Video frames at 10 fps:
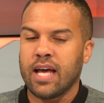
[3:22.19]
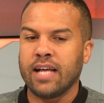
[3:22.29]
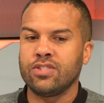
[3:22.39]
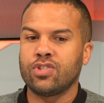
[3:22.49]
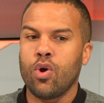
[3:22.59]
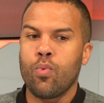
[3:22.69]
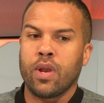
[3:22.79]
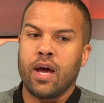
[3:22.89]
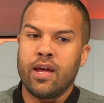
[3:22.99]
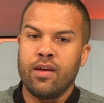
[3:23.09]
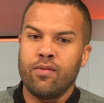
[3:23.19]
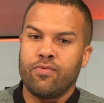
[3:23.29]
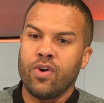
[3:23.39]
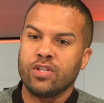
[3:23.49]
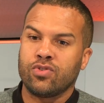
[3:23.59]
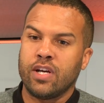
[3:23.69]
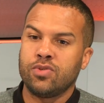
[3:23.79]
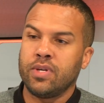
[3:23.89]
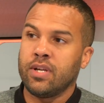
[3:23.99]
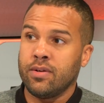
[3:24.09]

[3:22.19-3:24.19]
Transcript: And so when I first graduated.